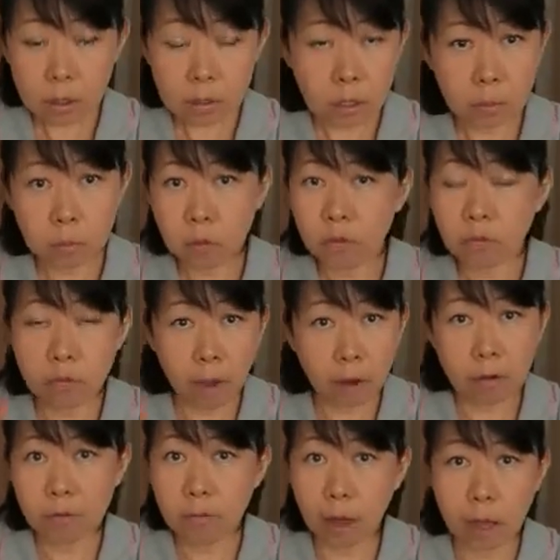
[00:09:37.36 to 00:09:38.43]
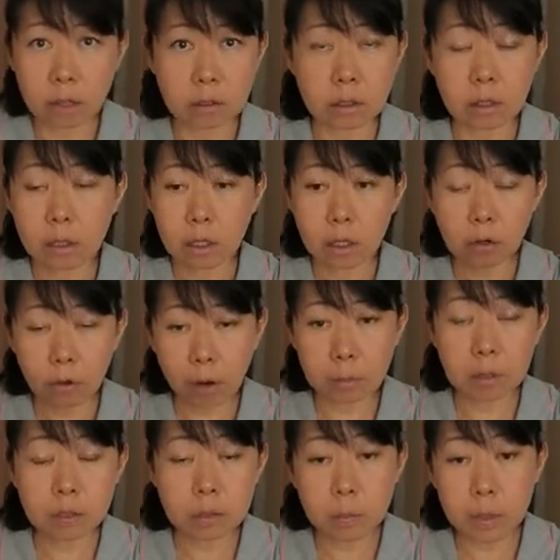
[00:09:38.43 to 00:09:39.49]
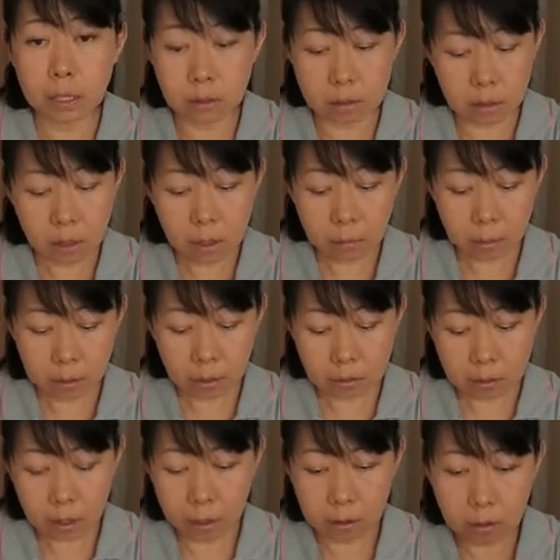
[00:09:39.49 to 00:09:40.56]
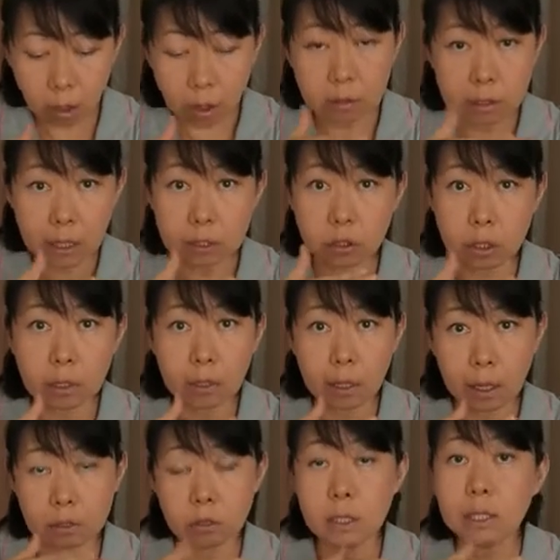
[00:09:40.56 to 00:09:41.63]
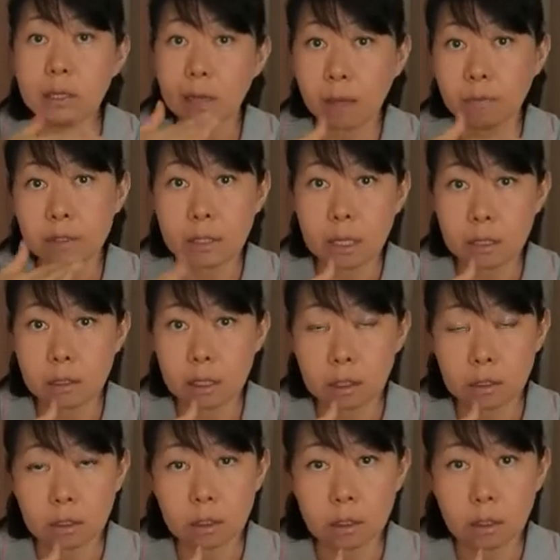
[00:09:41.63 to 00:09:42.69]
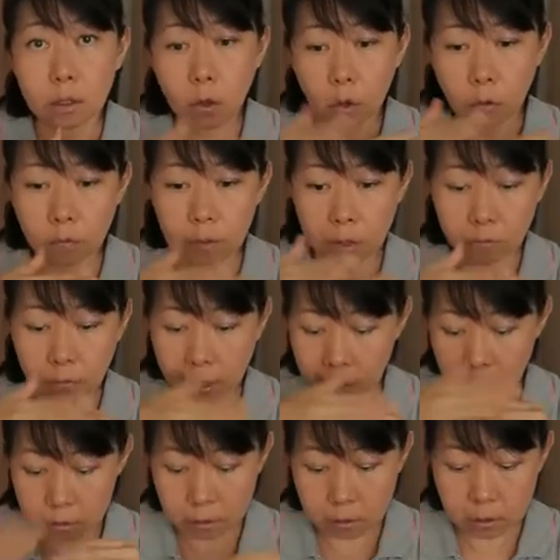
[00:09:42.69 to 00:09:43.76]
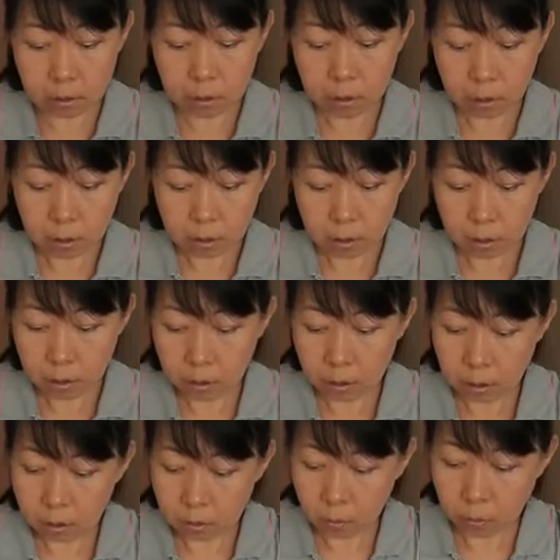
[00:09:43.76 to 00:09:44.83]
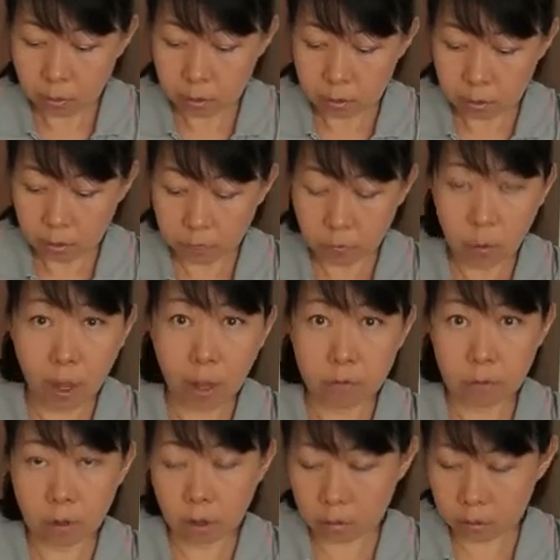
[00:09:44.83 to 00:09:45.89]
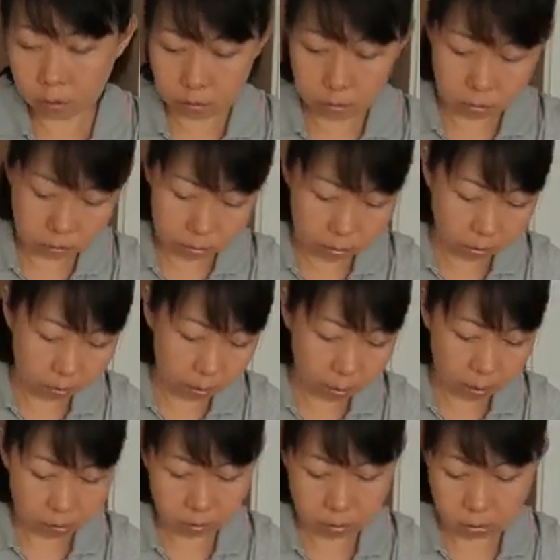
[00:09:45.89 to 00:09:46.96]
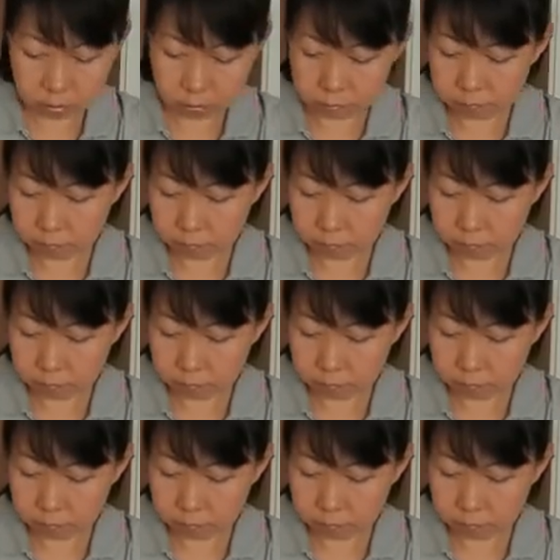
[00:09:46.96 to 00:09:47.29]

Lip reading: They move very fast, incredible speeds, because they are not touching, they're actually levitating over the rails. Whereas if you have got like that, you